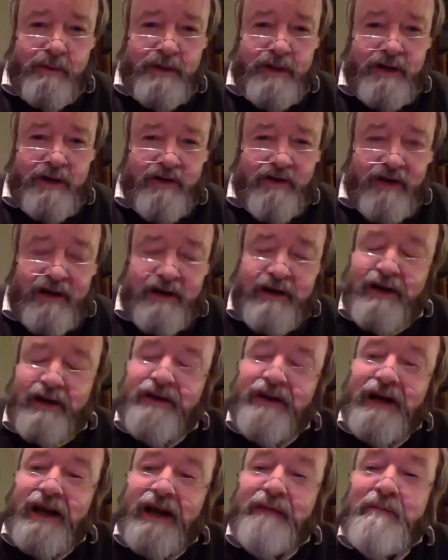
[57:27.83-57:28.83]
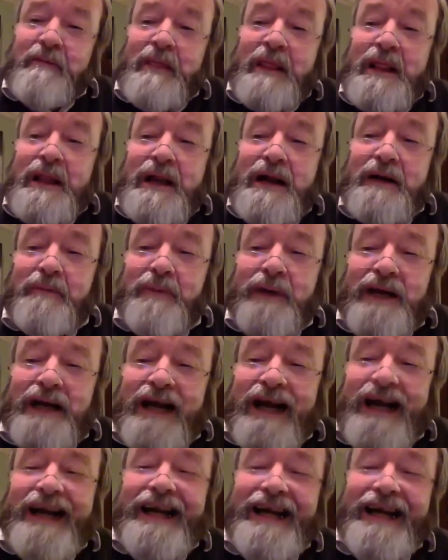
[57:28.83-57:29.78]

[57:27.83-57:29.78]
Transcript: but he's hidden it again. But